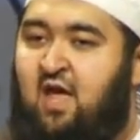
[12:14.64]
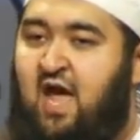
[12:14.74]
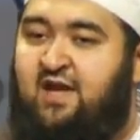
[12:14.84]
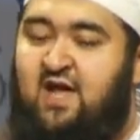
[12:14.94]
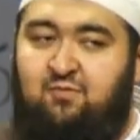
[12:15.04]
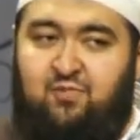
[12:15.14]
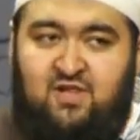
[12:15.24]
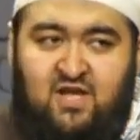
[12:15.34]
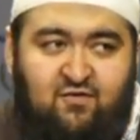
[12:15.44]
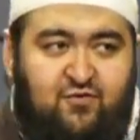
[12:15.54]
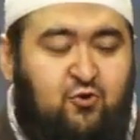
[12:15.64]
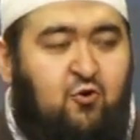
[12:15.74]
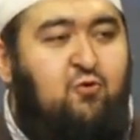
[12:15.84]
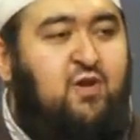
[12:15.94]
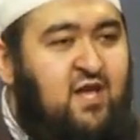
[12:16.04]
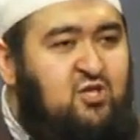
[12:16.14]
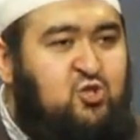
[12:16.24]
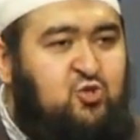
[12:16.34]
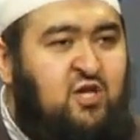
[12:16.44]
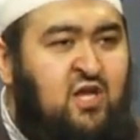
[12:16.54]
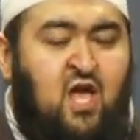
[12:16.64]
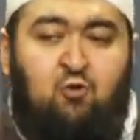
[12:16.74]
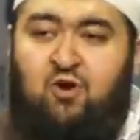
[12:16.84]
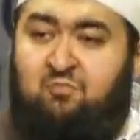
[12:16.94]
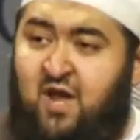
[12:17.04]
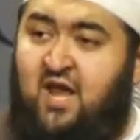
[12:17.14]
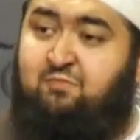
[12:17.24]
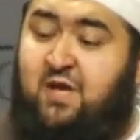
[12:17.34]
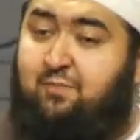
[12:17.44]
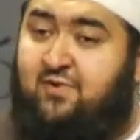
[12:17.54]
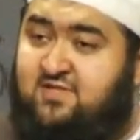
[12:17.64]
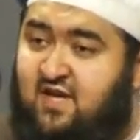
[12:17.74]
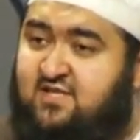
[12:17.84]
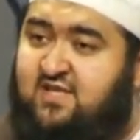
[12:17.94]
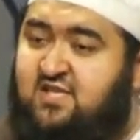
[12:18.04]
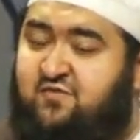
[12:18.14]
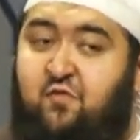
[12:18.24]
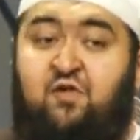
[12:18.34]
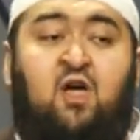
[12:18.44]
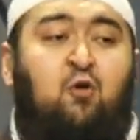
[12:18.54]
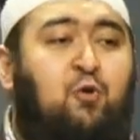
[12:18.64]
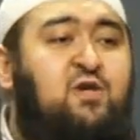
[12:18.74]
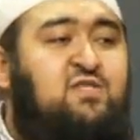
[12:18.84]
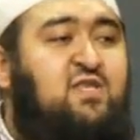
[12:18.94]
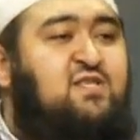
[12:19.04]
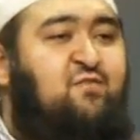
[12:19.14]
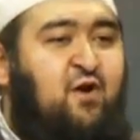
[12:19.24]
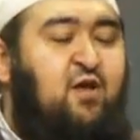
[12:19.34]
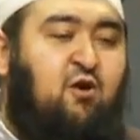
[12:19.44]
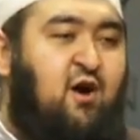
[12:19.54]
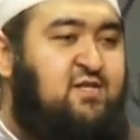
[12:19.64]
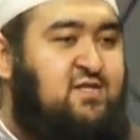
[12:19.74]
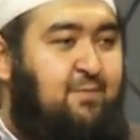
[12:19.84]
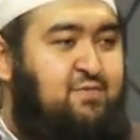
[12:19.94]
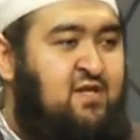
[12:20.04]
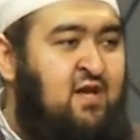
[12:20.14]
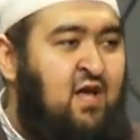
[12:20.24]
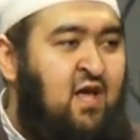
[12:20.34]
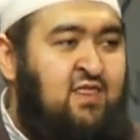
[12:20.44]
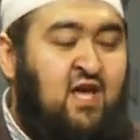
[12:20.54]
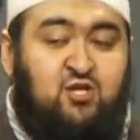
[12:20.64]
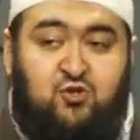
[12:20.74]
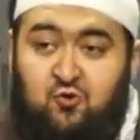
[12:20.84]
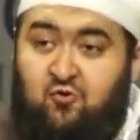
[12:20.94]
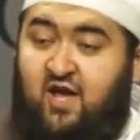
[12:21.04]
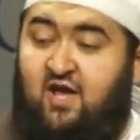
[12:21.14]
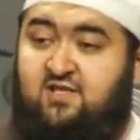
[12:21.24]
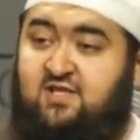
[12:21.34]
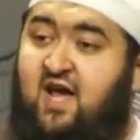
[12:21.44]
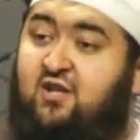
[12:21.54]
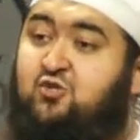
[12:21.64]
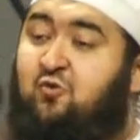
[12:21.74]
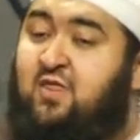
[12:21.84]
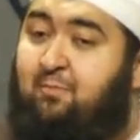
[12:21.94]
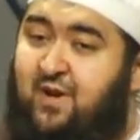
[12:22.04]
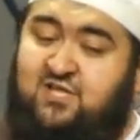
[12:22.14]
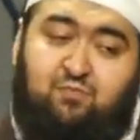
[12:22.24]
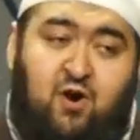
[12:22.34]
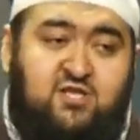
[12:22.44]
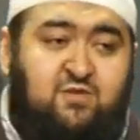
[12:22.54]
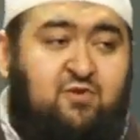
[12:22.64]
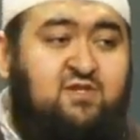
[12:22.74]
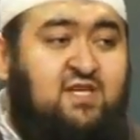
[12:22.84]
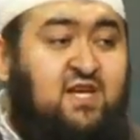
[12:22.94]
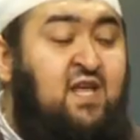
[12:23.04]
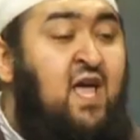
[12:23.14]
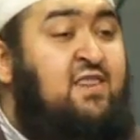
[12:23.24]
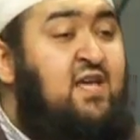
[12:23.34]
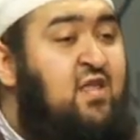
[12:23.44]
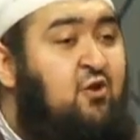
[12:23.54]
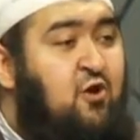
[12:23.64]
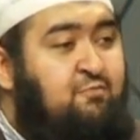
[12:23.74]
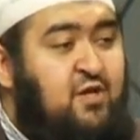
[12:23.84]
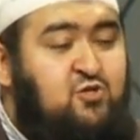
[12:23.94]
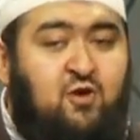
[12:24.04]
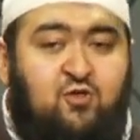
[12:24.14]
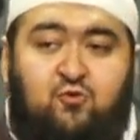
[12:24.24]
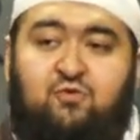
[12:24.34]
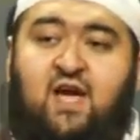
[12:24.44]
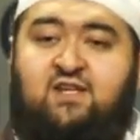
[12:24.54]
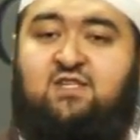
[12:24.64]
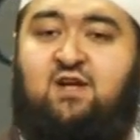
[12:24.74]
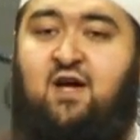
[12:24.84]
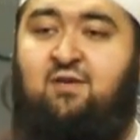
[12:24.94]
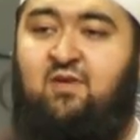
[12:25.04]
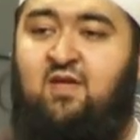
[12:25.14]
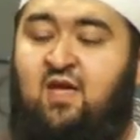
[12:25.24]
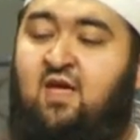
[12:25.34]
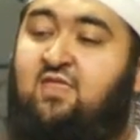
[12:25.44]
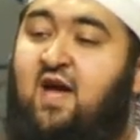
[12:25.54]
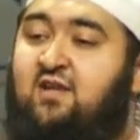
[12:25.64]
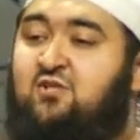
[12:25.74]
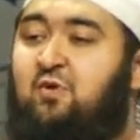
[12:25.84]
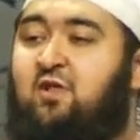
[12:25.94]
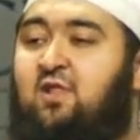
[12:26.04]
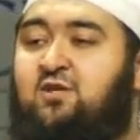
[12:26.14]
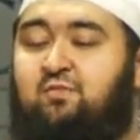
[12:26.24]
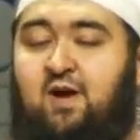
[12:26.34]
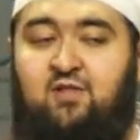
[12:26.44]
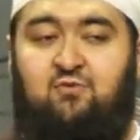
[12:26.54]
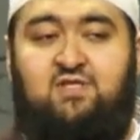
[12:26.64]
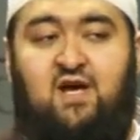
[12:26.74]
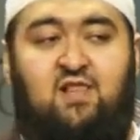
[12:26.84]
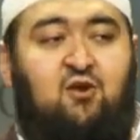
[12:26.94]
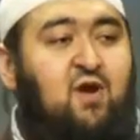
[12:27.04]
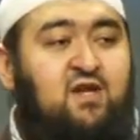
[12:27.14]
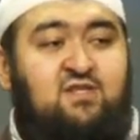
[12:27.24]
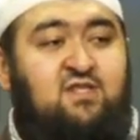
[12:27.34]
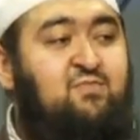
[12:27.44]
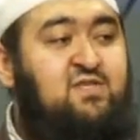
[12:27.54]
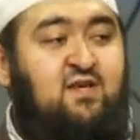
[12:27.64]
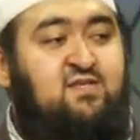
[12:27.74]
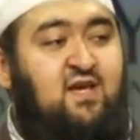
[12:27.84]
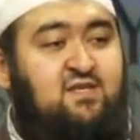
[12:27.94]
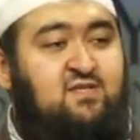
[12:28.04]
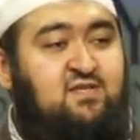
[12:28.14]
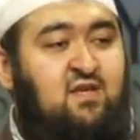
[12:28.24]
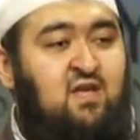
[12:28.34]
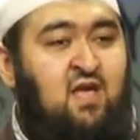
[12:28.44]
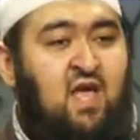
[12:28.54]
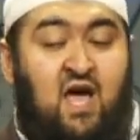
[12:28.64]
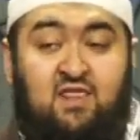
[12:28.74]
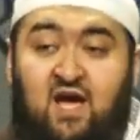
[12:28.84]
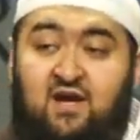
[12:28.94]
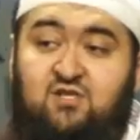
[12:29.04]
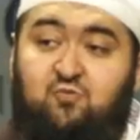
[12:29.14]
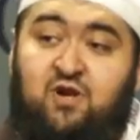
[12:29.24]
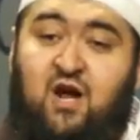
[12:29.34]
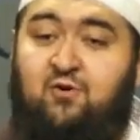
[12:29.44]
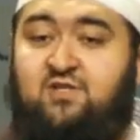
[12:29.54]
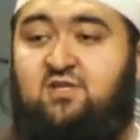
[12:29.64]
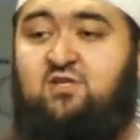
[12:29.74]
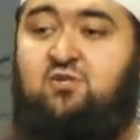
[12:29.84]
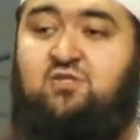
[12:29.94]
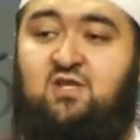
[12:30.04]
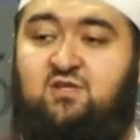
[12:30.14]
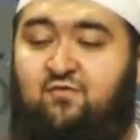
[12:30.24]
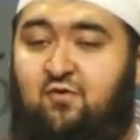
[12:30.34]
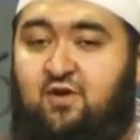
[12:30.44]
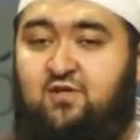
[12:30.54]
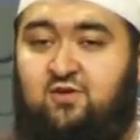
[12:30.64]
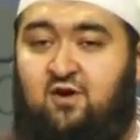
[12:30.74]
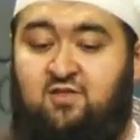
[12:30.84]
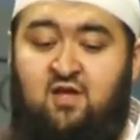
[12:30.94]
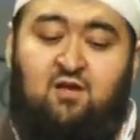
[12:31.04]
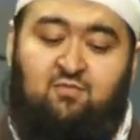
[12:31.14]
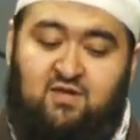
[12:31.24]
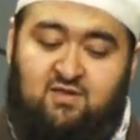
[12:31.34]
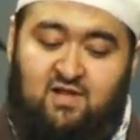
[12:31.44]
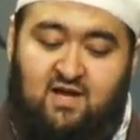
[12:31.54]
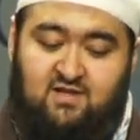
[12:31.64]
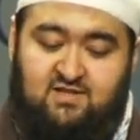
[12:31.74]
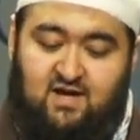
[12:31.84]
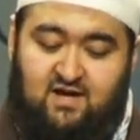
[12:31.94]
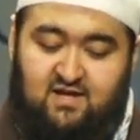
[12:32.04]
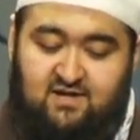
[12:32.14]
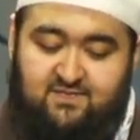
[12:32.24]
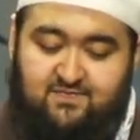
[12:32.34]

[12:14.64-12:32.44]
And I believe throughout history, what made people successful was this very concept. That through Ihsan, doing the best possible deed that they could be doing through that time, that is when Allah subhanahu wa ta'ala granted them success. And that is what our sisters need to focus on, bi'idhnillahi ta'ala.